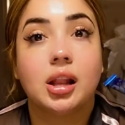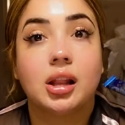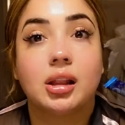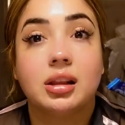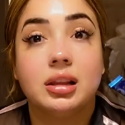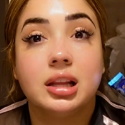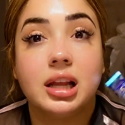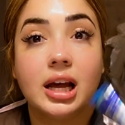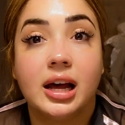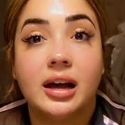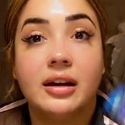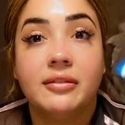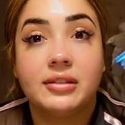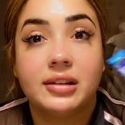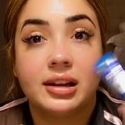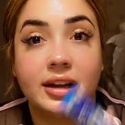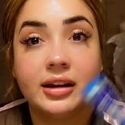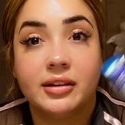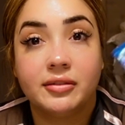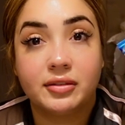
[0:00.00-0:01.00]
Love,
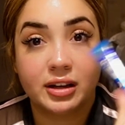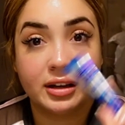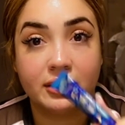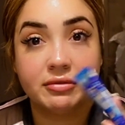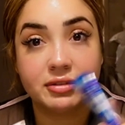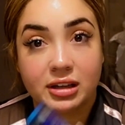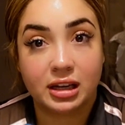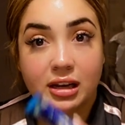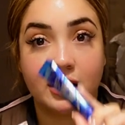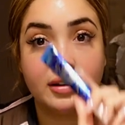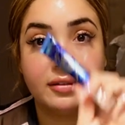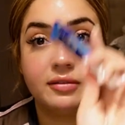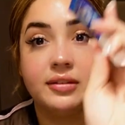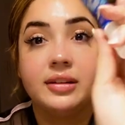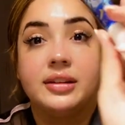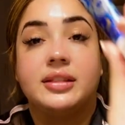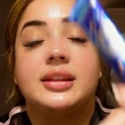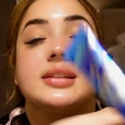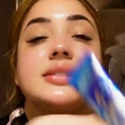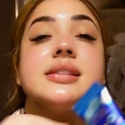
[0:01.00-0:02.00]
love, love,
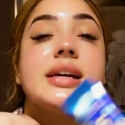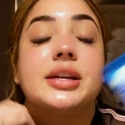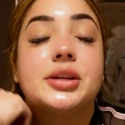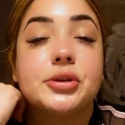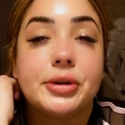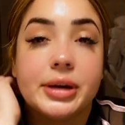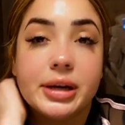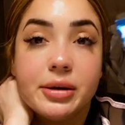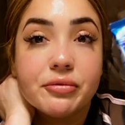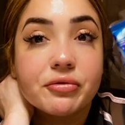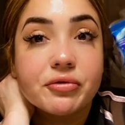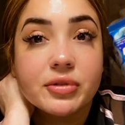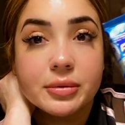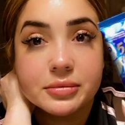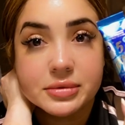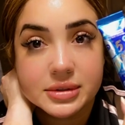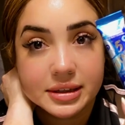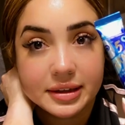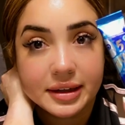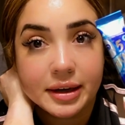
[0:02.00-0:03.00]
love this eye cream from
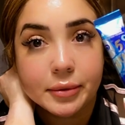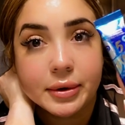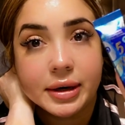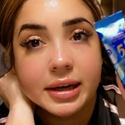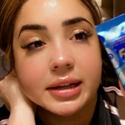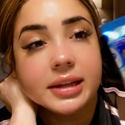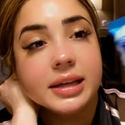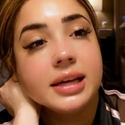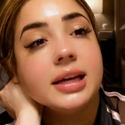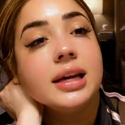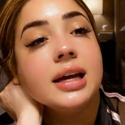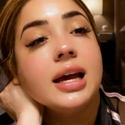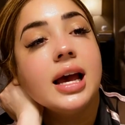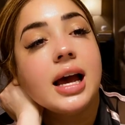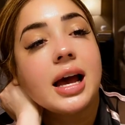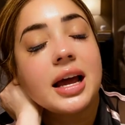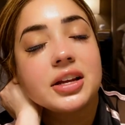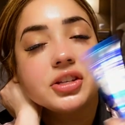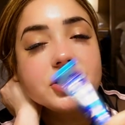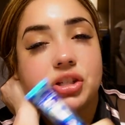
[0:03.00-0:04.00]
Sunday Riley.
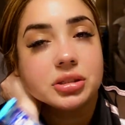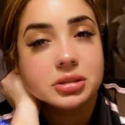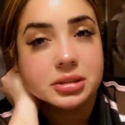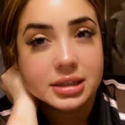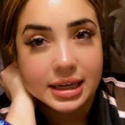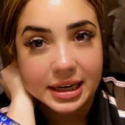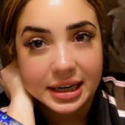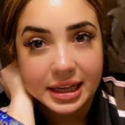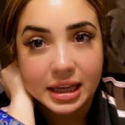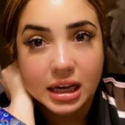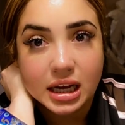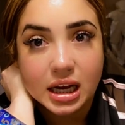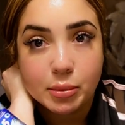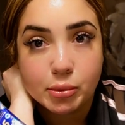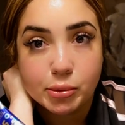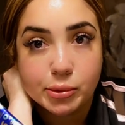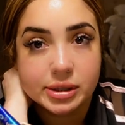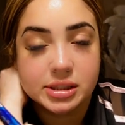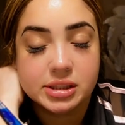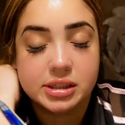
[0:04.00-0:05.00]
Just got it a
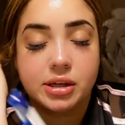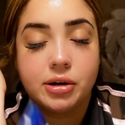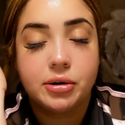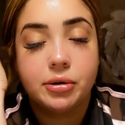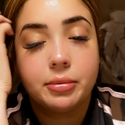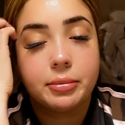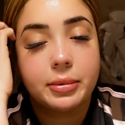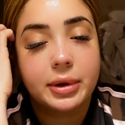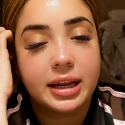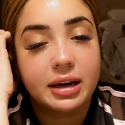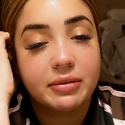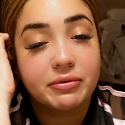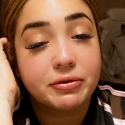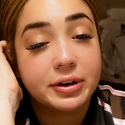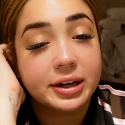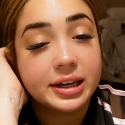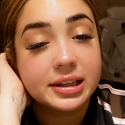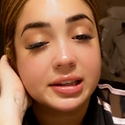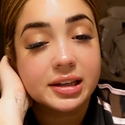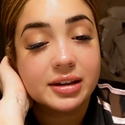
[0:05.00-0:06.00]
couple weeks ago and I
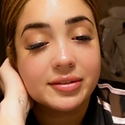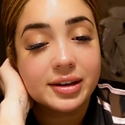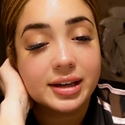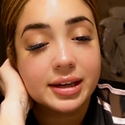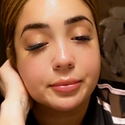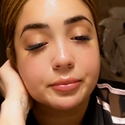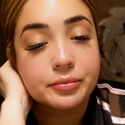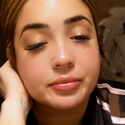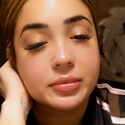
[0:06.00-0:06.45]
freaking love it.